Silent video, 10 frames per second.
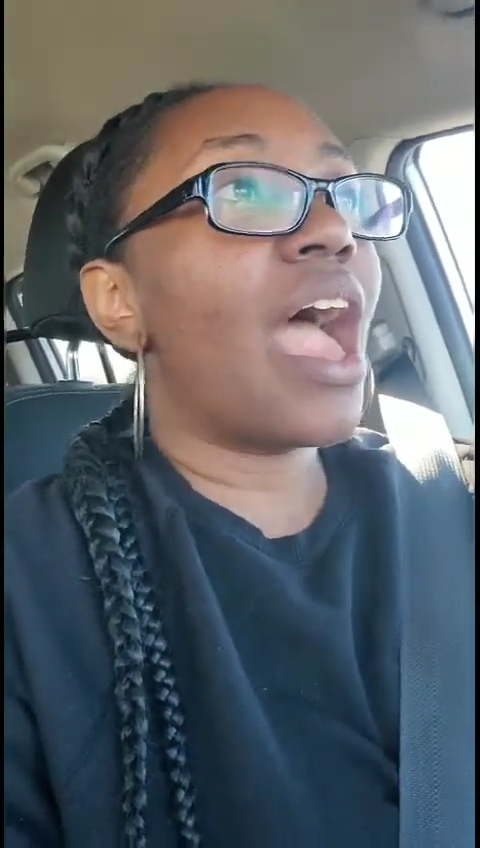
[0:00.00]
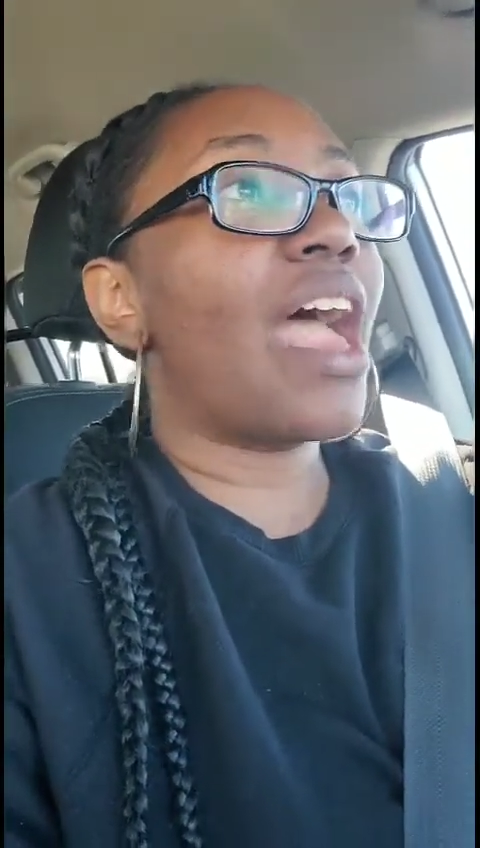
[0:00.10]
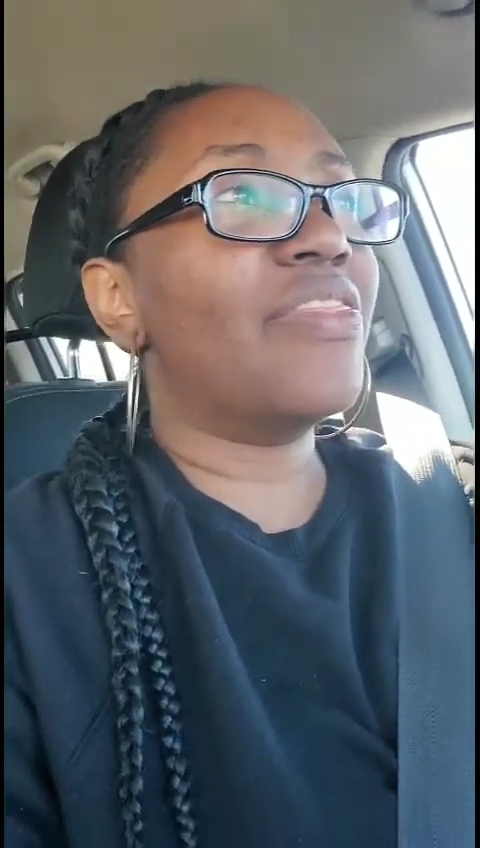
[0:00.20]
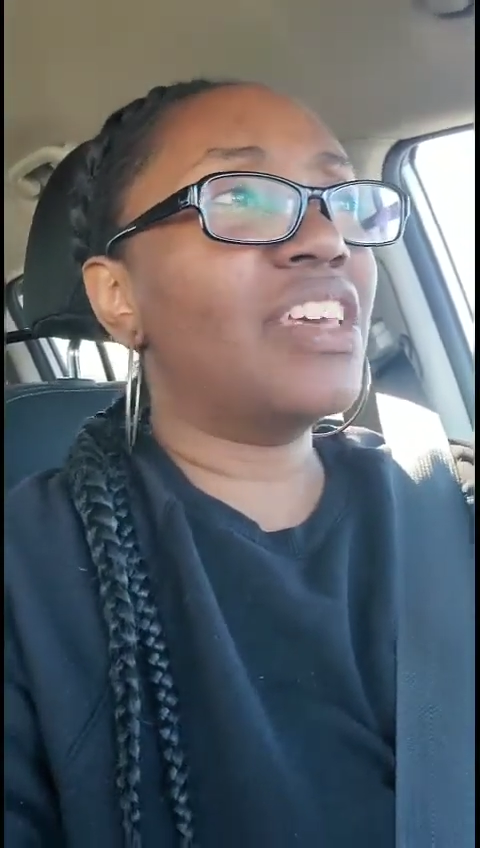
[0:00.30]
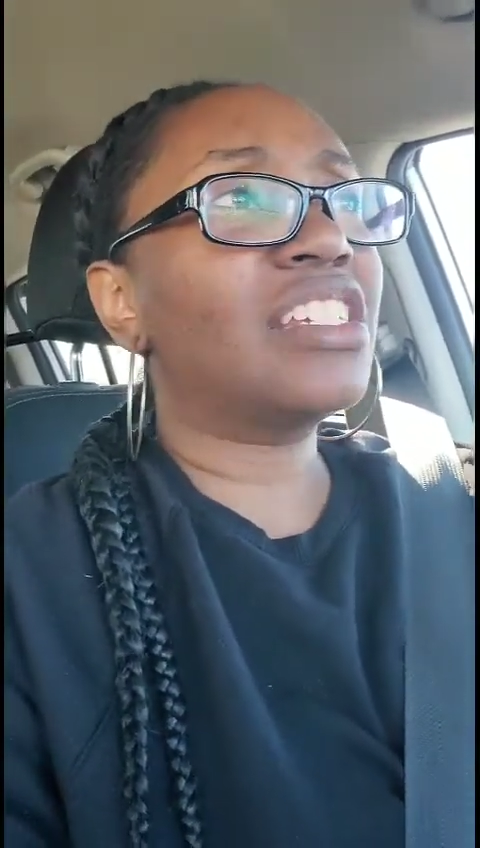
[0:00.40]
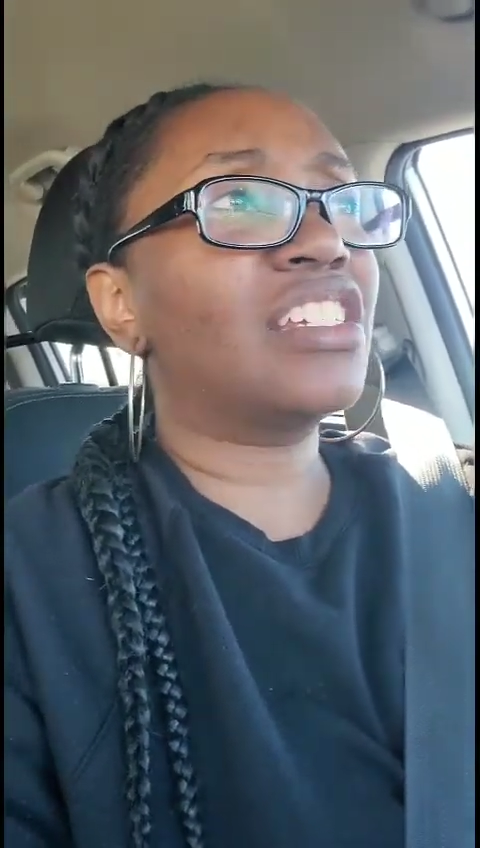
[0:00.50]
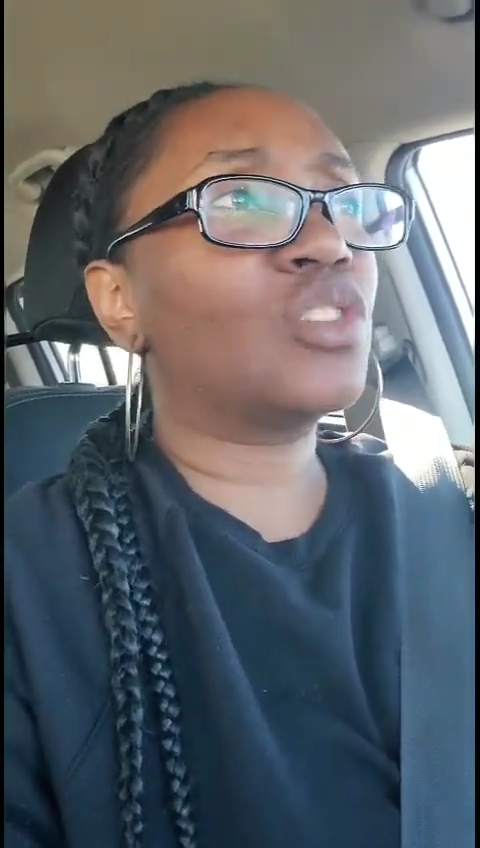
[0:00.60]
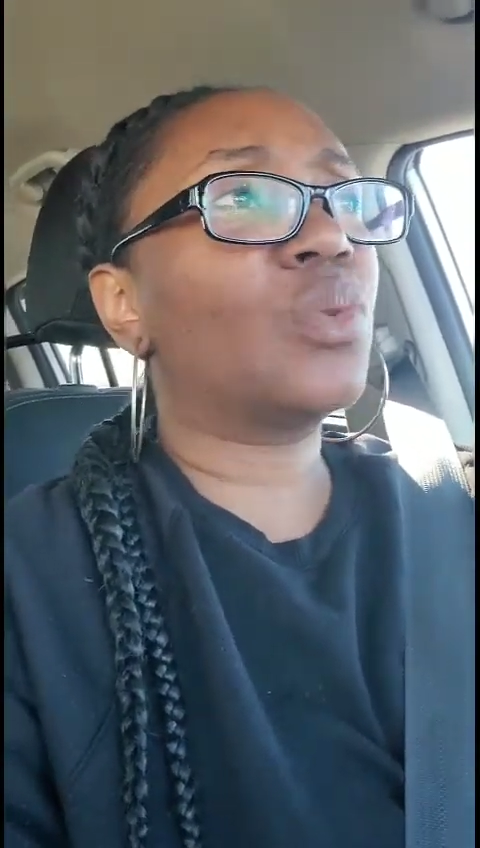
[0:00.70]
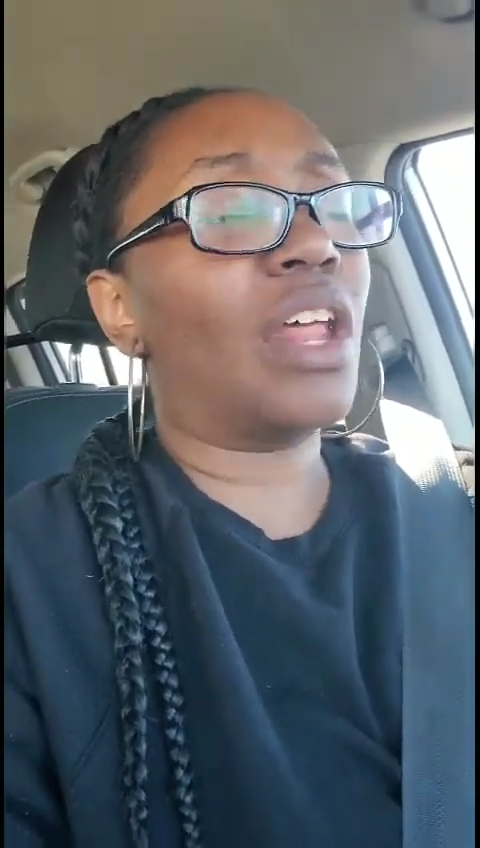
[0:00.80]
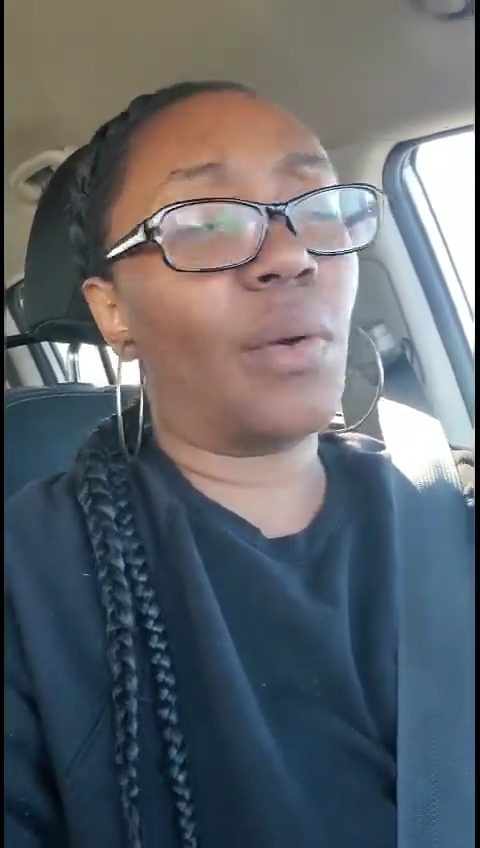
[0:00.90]
and this
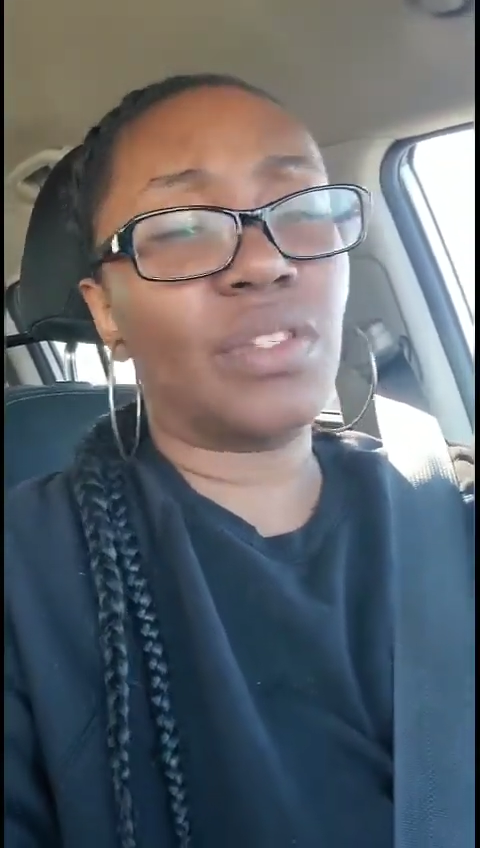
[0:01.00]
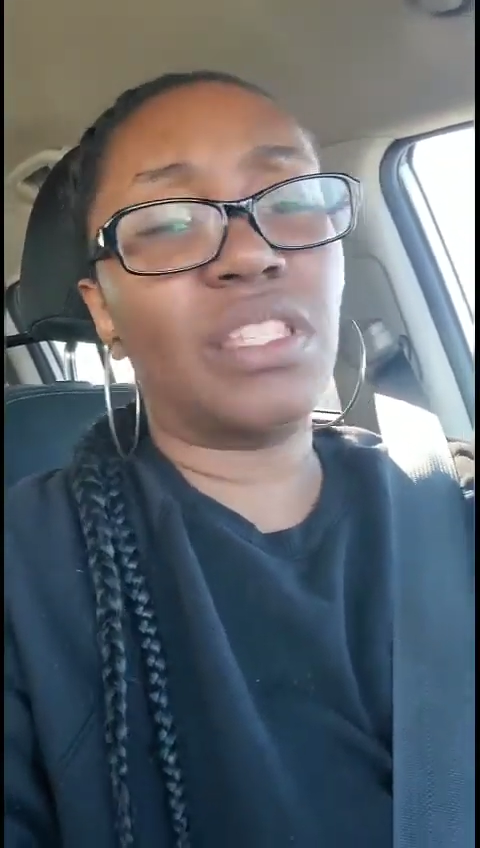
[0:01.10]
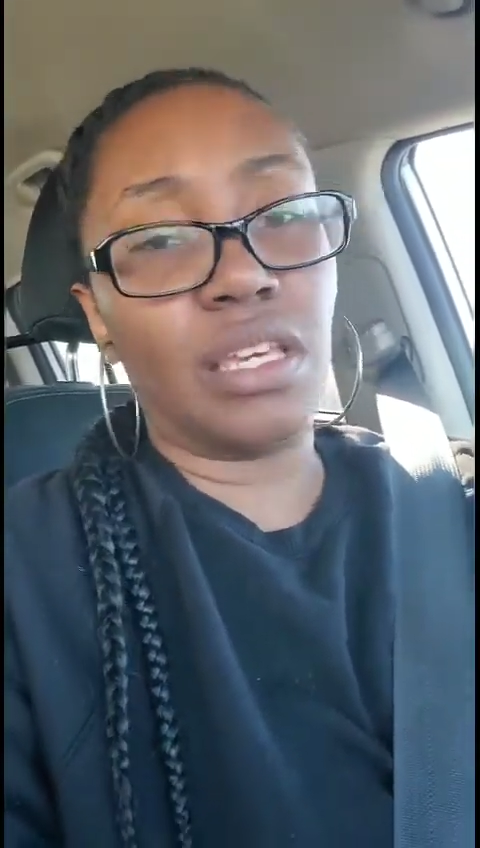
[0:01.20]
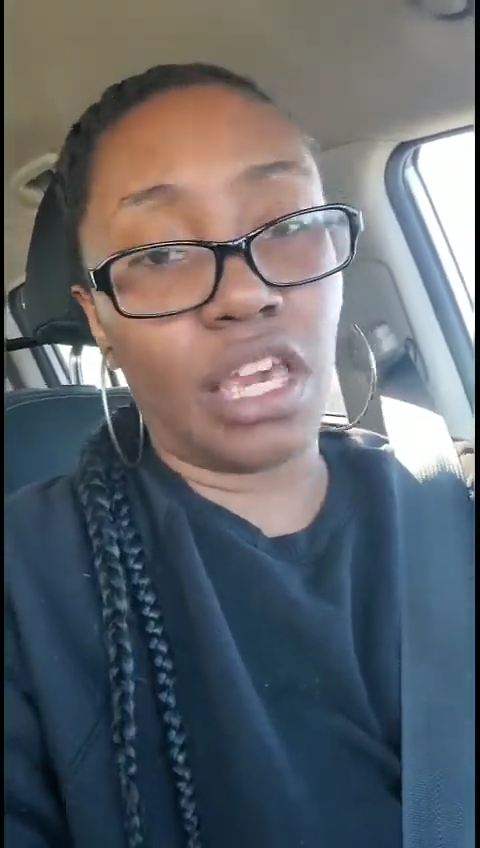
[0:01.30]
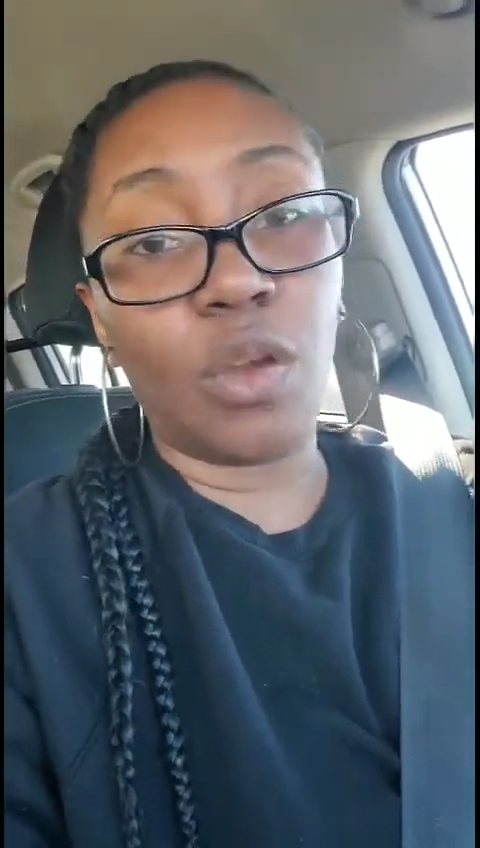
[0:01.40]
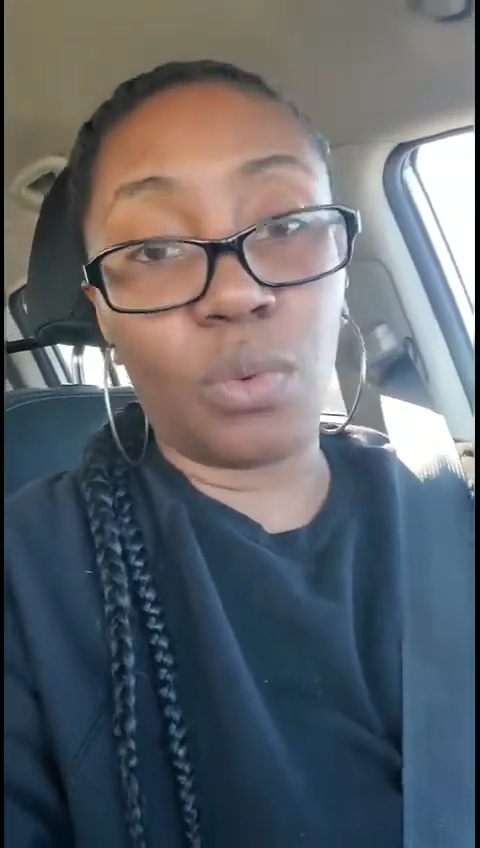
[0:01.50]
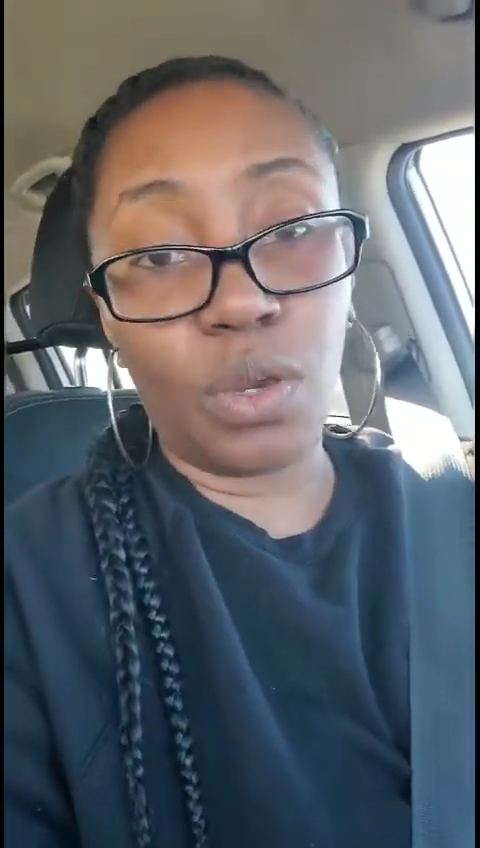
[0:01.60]
is when I was thinking